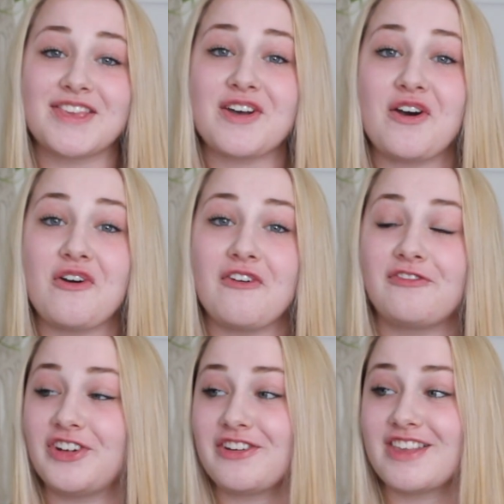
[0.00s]
so
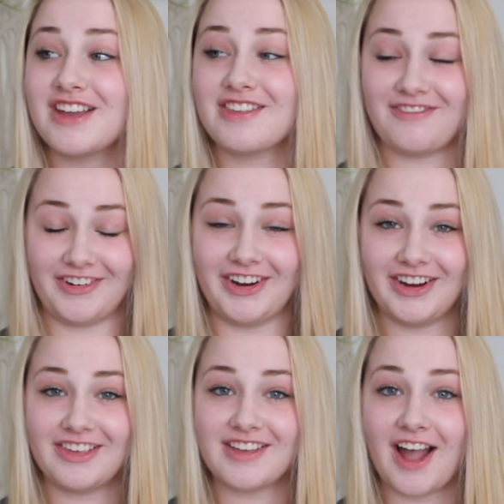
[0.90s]
first things
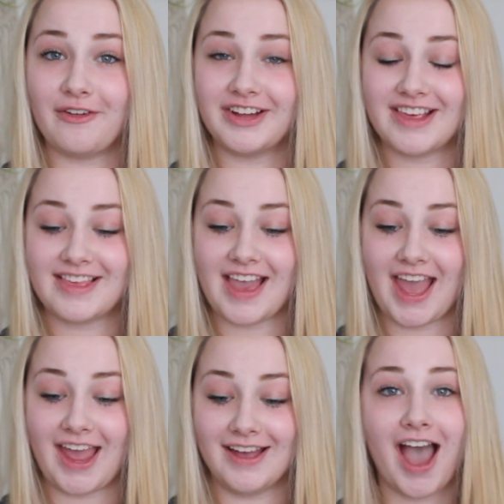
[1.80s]
first, I want to
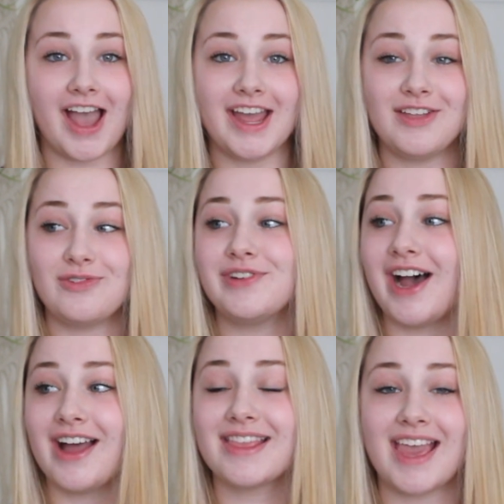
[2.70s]
say I do
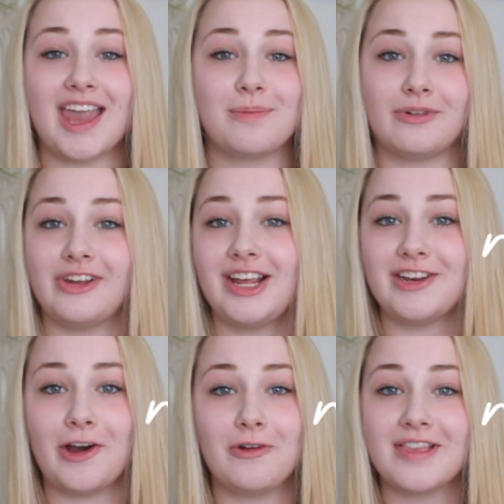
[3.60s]
not take pretty
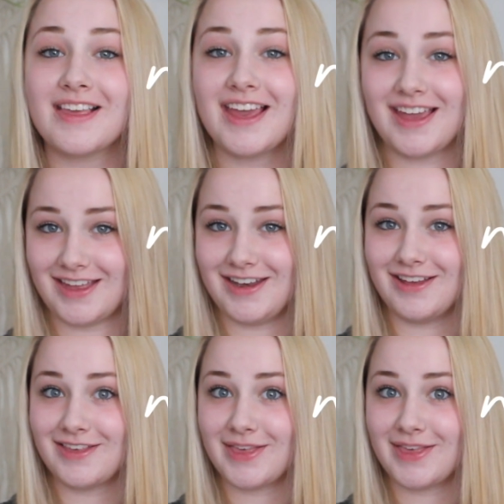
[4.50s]
notes in